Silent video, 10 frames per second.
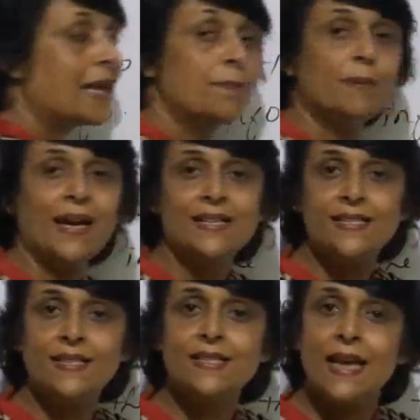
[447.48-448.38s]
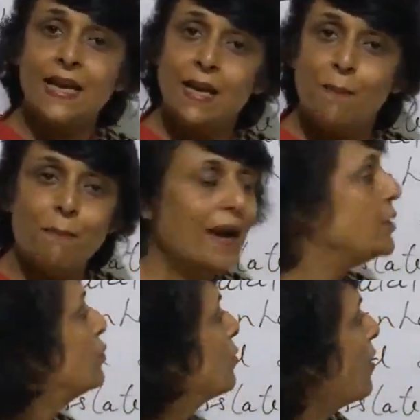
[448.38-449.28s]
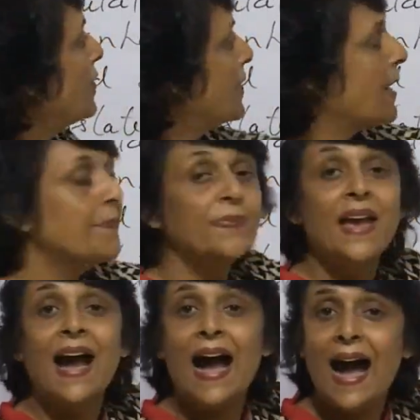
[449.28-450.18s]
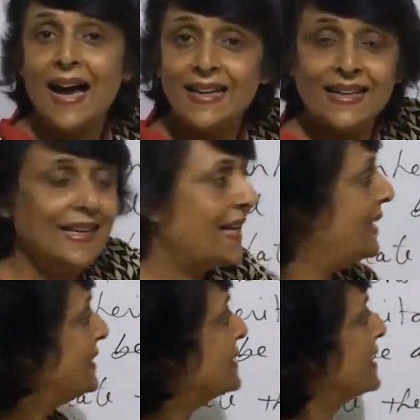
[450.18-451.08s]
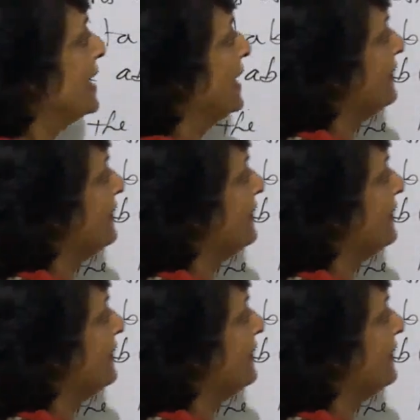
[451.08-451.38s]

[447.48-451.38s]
like plastids and mitochondria. RNAs,